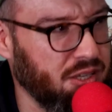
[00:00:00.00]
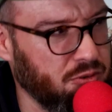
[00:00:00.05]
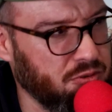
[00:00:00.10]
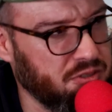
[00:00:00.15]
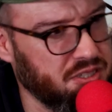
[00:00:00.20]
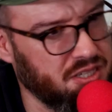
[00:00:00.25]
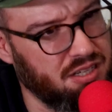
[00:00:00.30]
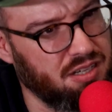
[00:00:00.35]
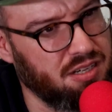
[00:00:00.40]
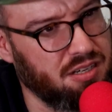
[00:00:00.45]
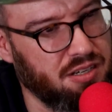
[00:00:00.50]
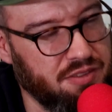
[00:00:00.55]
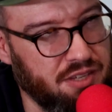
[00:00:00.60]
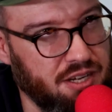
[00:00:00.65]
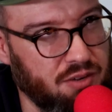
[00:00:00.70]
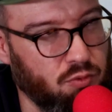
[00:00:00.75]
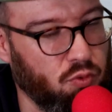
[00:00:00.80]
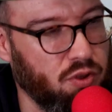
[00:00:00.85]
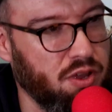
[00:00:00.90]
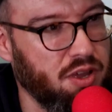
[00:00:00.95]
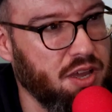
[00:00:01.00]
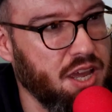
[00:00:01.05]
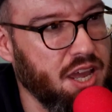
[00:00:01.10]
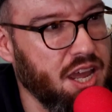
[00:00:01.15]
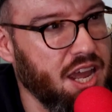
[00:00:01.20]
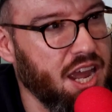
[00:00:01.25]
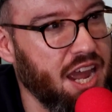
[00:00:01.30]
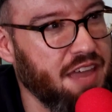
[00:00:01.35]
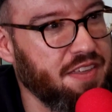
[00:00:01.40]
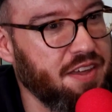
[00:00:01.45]
low tar,
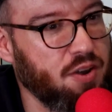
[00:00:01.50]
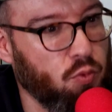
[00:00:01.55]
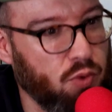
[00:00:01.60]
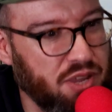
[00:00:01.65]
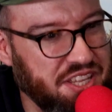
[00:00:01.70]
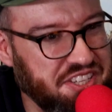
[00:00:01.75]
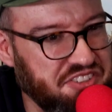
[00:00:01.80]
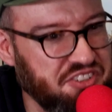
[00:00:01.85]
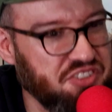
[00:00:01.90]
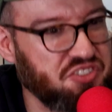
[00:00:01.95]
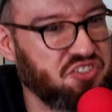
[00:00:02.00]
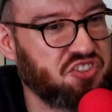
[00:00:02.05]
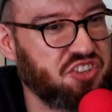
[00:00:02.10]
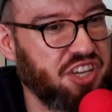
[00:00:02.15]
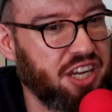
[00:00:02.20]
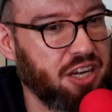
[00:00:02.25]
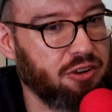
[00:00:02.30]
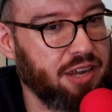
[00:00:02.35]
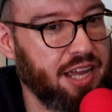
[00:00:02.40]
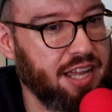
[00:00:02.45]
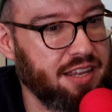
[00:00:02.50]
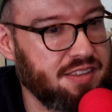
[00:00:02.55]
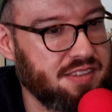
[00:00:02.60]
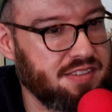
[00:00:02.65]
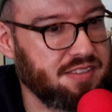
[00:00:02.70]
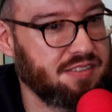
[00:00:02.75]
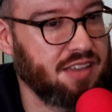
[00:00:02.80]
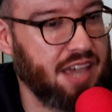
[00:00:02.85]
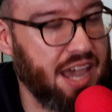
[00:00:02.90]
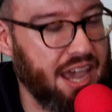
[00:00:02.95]
and then Winston
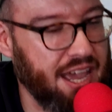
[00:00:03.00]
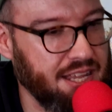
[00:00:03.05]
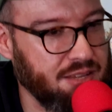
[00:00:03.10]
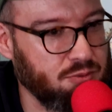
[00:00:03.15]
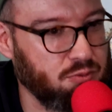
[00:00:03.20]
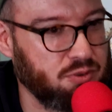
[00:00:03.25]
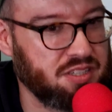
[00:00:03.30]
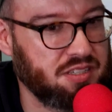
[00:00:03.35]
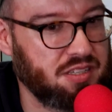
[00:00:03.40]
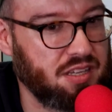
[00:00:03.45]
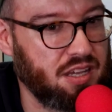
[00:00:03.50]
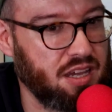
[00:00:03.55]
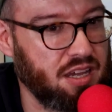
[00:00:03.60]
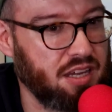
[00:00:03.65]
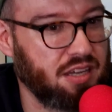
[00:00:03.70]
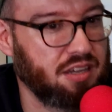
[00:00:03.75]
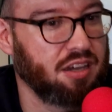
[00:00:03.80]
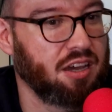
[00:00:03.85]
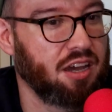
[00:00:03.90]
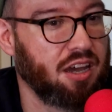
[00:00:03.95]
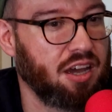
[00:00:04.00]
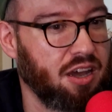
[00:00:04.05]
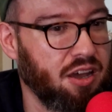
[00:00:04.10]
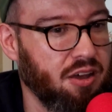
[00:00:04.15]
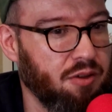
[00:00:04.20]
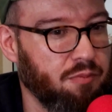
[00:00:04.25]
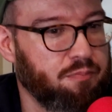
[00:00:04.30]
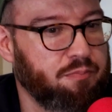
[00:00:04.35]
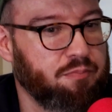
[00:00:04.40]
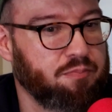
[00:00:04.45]
cigarettes ad was like
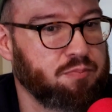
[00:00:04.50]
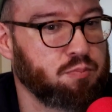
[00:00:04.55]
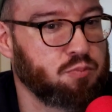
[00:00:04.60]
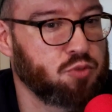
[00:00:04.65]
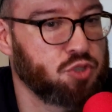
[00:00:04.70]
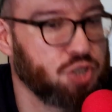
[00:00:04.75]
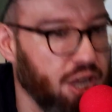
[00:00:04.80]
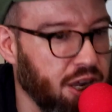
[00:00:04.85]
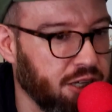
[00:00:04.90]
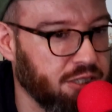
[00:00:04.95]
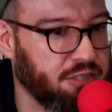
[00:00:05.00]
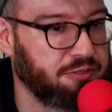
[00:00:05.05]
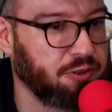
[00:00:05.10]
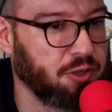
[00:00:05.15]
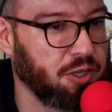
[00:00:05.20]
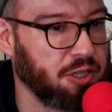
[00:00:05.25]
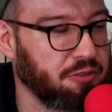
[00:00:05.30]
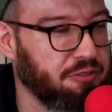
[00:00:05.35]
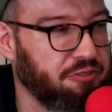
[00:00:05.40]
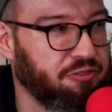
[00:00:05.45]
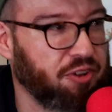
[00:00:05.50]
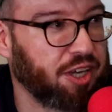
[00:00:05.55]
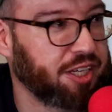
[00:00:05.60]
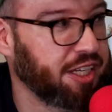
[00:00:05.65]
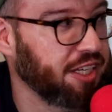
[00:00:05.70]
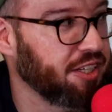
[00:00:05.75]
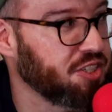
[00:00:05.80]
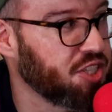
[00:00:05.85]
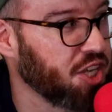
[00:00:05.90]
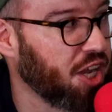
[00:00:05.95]
chocked full of
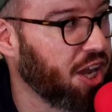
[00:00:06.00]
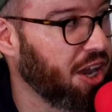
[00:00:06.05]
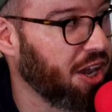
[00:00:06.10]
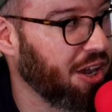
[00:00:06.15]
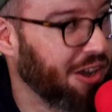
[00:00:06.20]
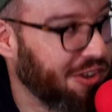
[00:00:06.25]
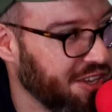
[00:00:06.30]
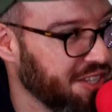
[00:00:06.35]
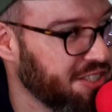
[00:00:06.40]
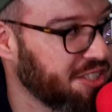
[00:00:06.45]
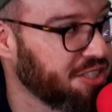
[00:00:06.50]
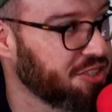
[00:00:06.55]
fucking tar. This